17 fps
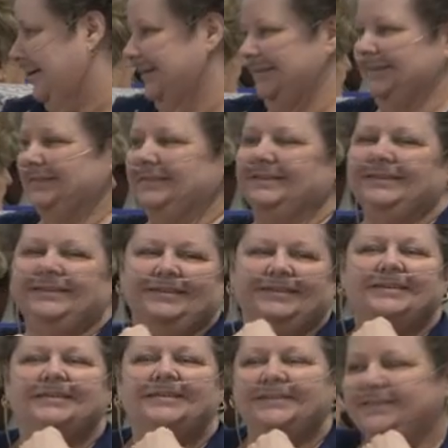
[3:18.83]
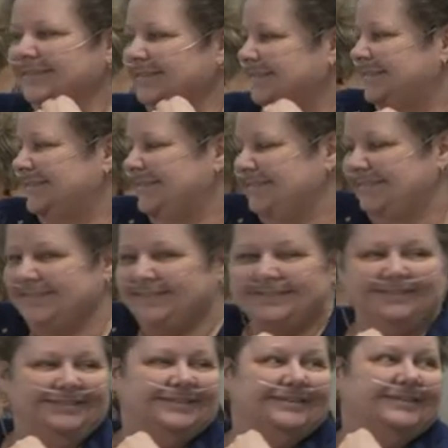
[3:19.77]

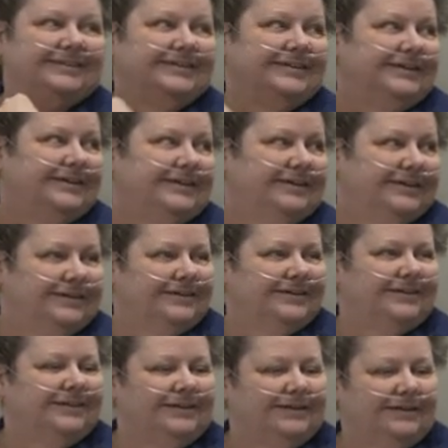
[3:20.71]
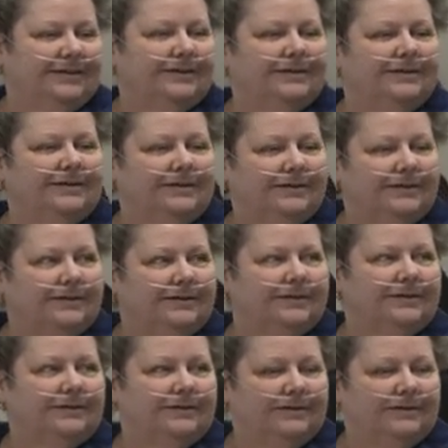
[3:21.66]
(silent)